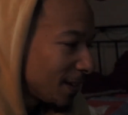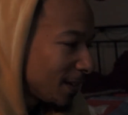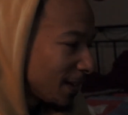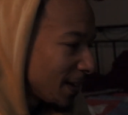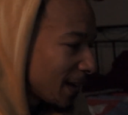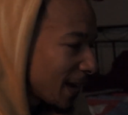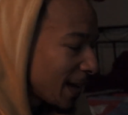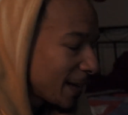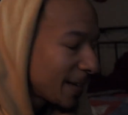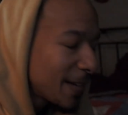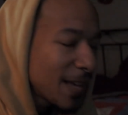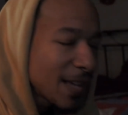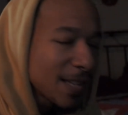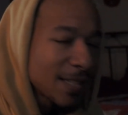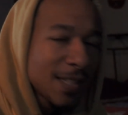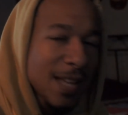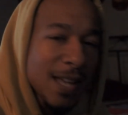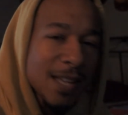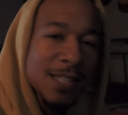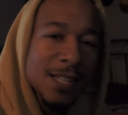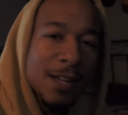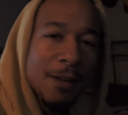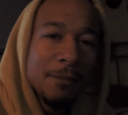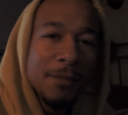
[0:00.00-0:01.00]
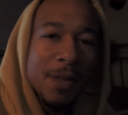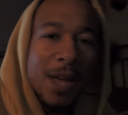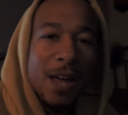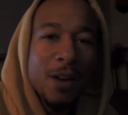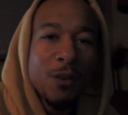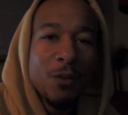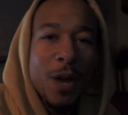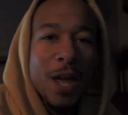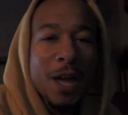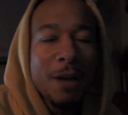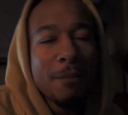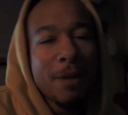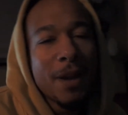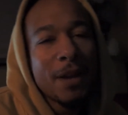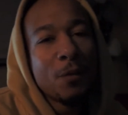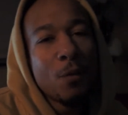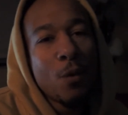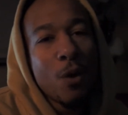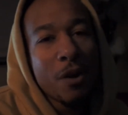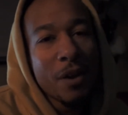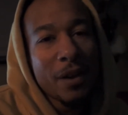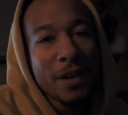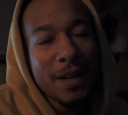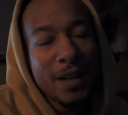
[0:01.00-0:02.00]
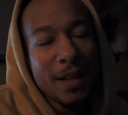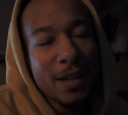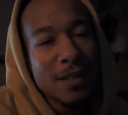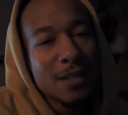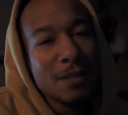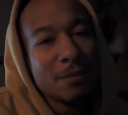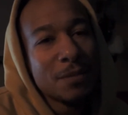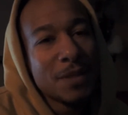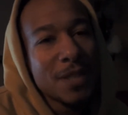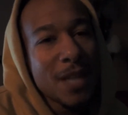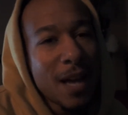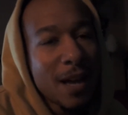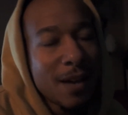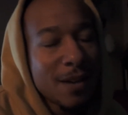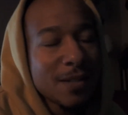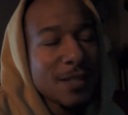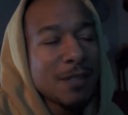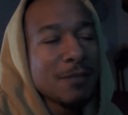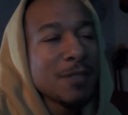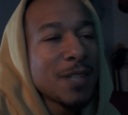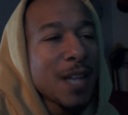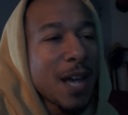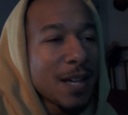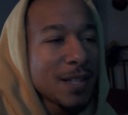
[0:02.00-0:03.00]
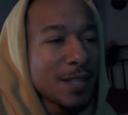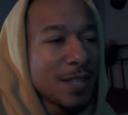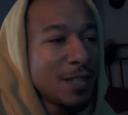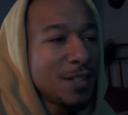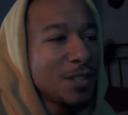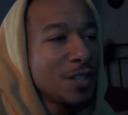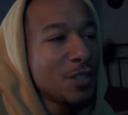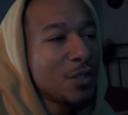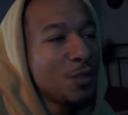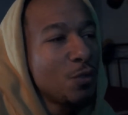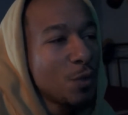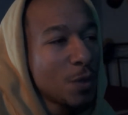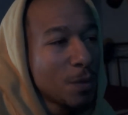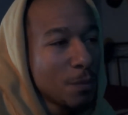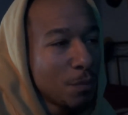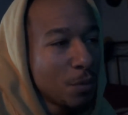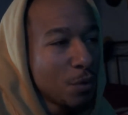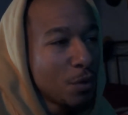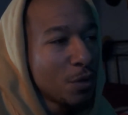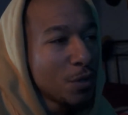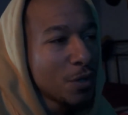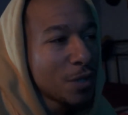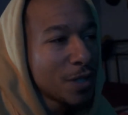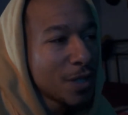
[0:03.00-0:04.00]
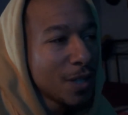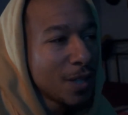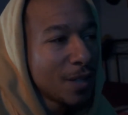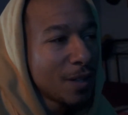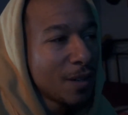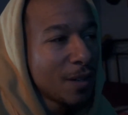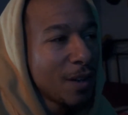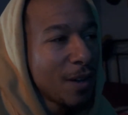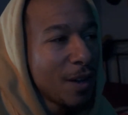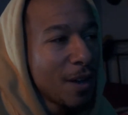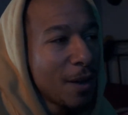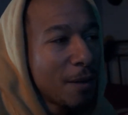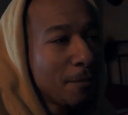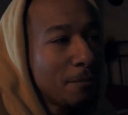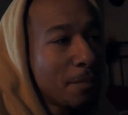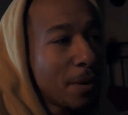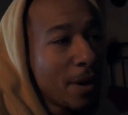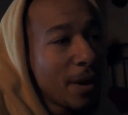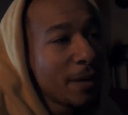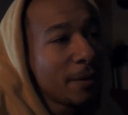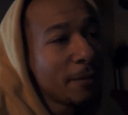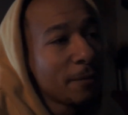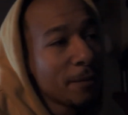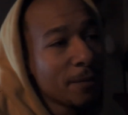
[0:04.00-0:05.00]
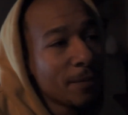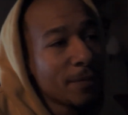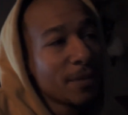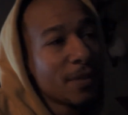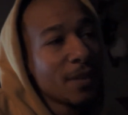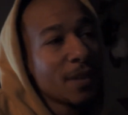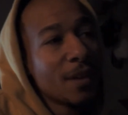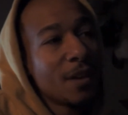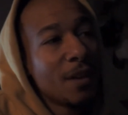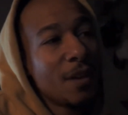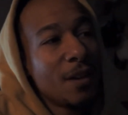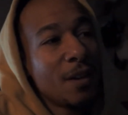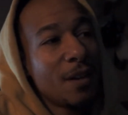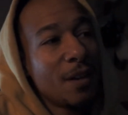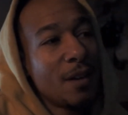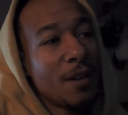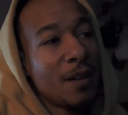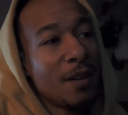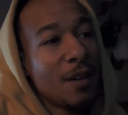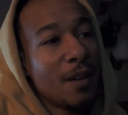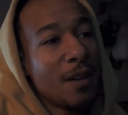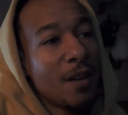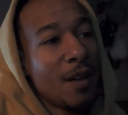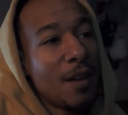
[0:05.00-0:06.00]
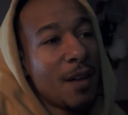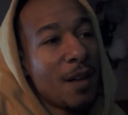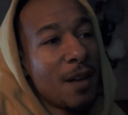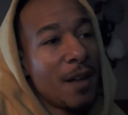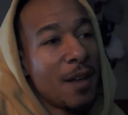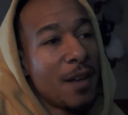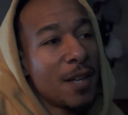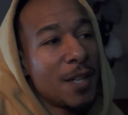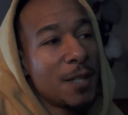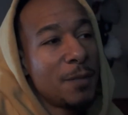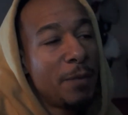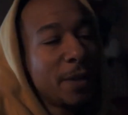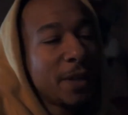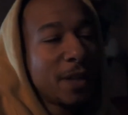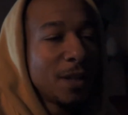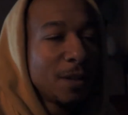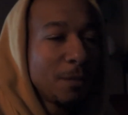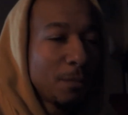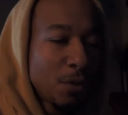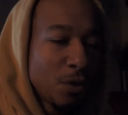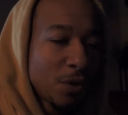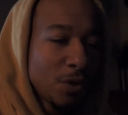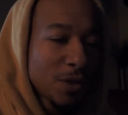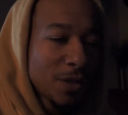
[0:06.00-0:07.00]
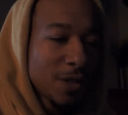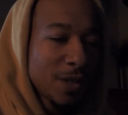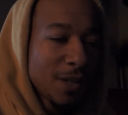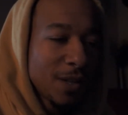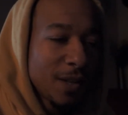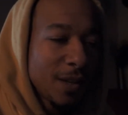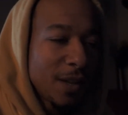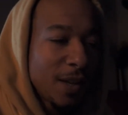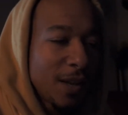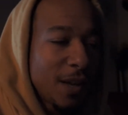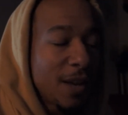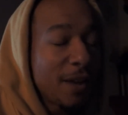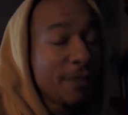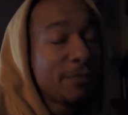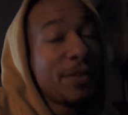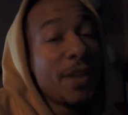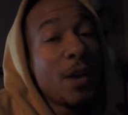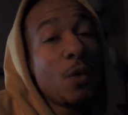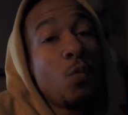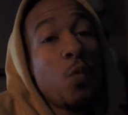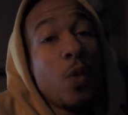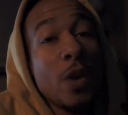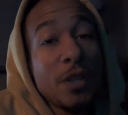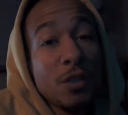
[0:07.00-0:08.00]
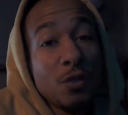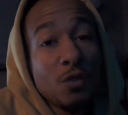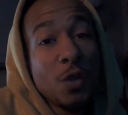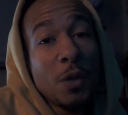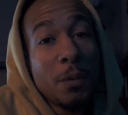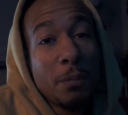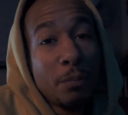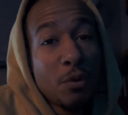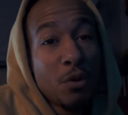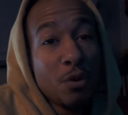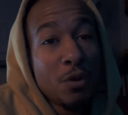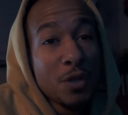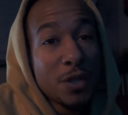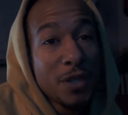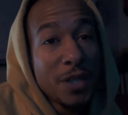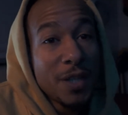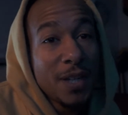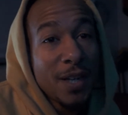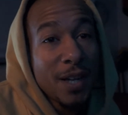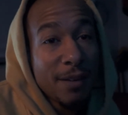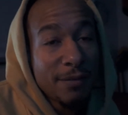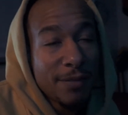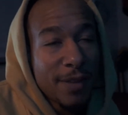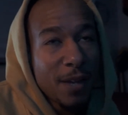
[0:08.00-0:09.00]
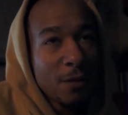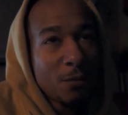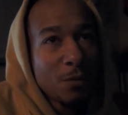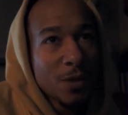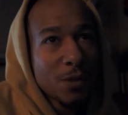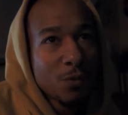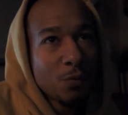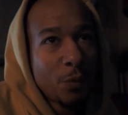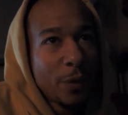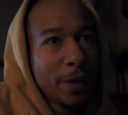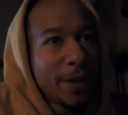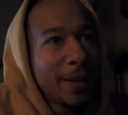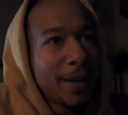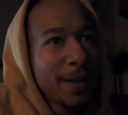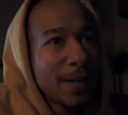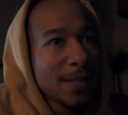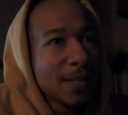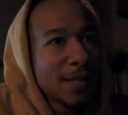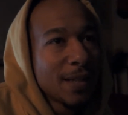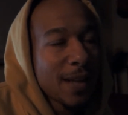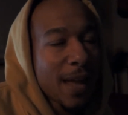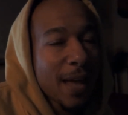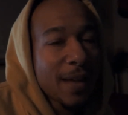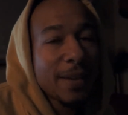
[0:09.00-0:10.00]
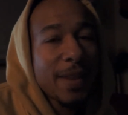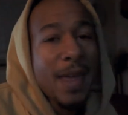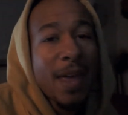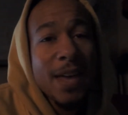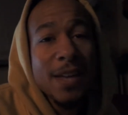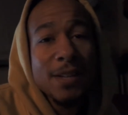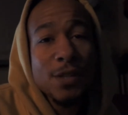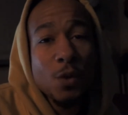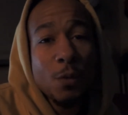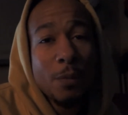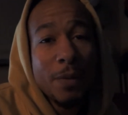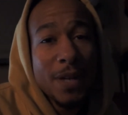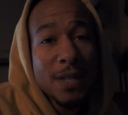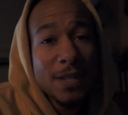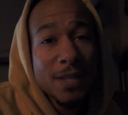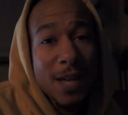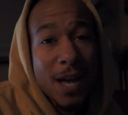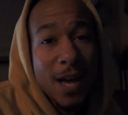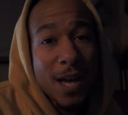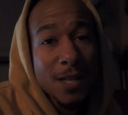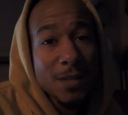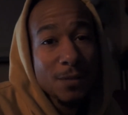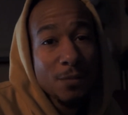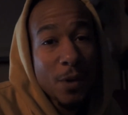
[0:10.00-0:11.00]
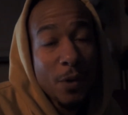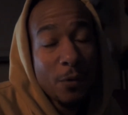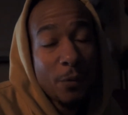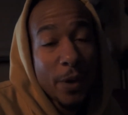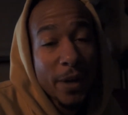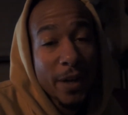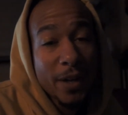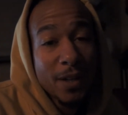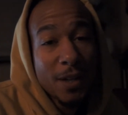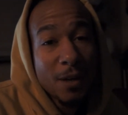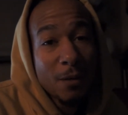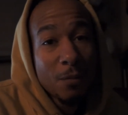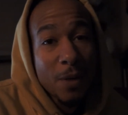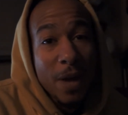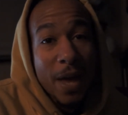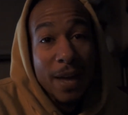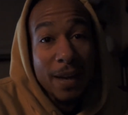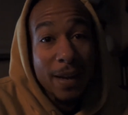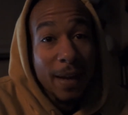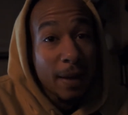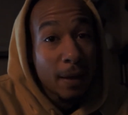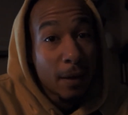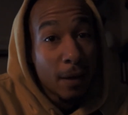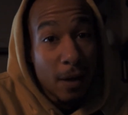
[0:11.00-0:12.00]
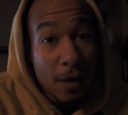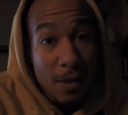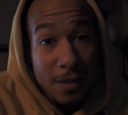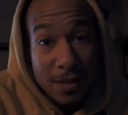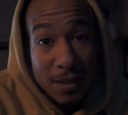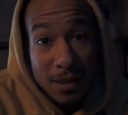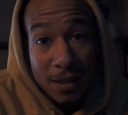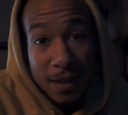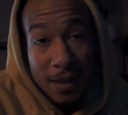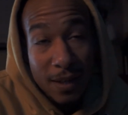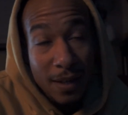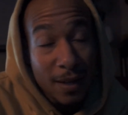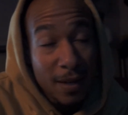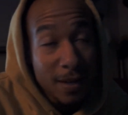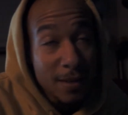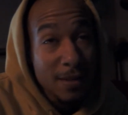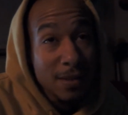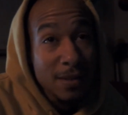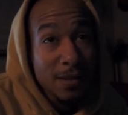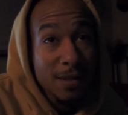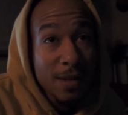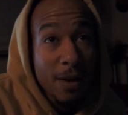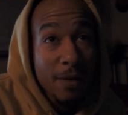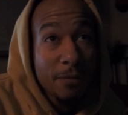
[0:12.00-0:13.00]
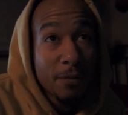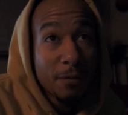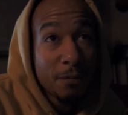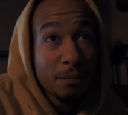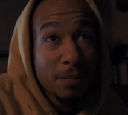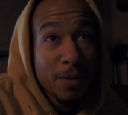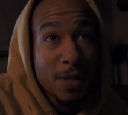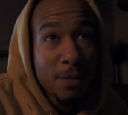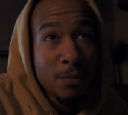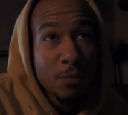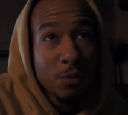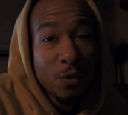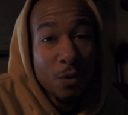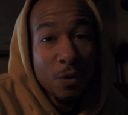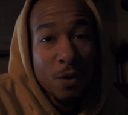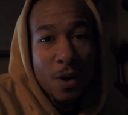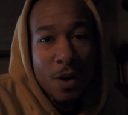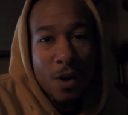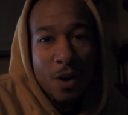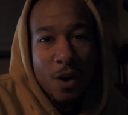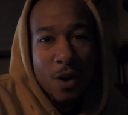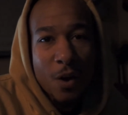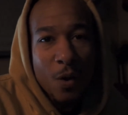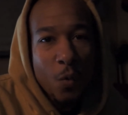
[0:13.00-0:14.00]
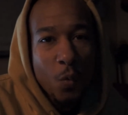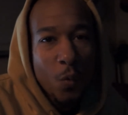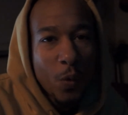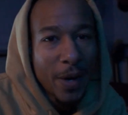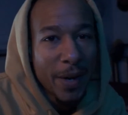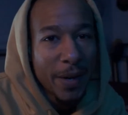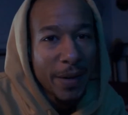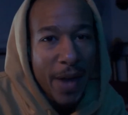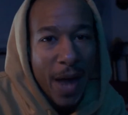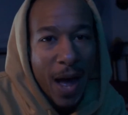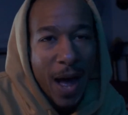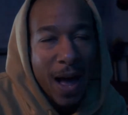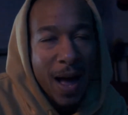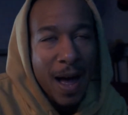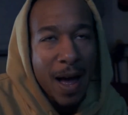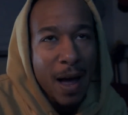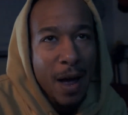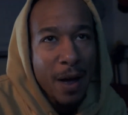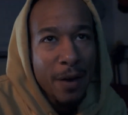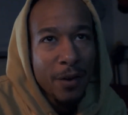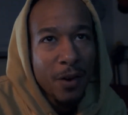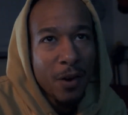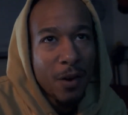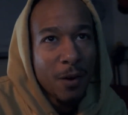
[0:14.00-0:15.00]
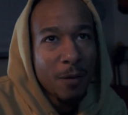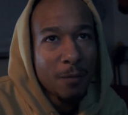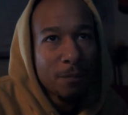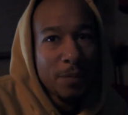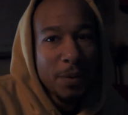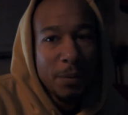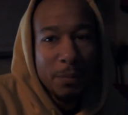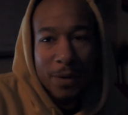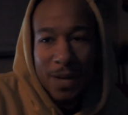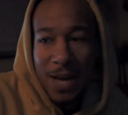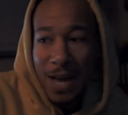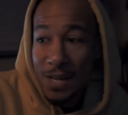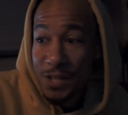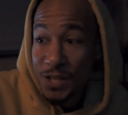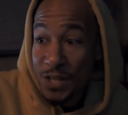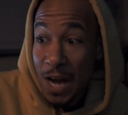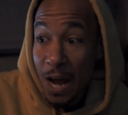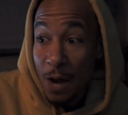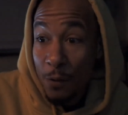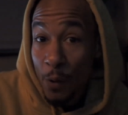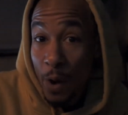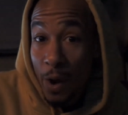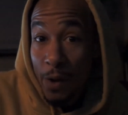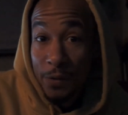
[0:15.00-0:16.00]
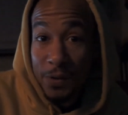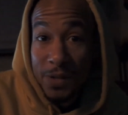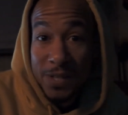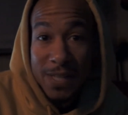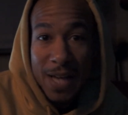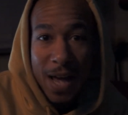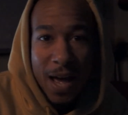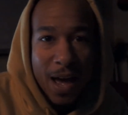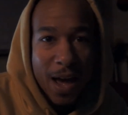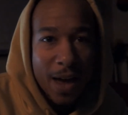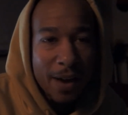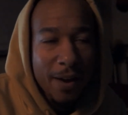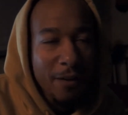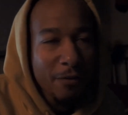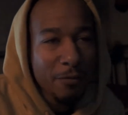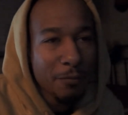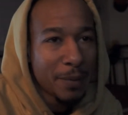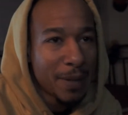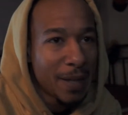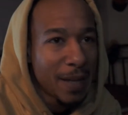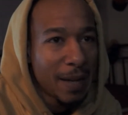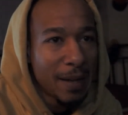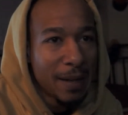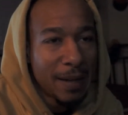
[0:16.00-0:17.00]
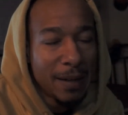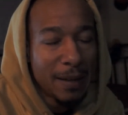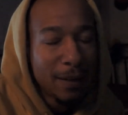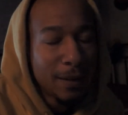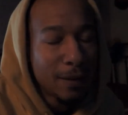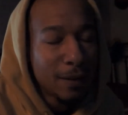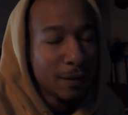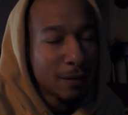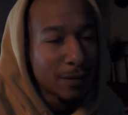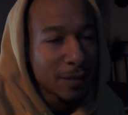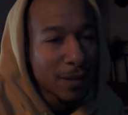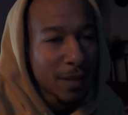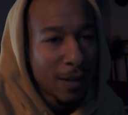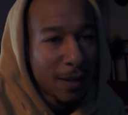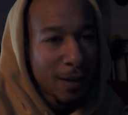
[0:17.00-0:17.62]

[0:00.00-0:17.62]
Like, that's something I don't like about The Walking Dead sometimes. Sometimes they just do some bullshit. But speaking of bullshit, if they wouldn't do the bullshit, if they was realistic, like, they had so many times where Rick and them had, like, guns to their heads and stuff, and people would have died, or people got shot right on the side of them, and they lived.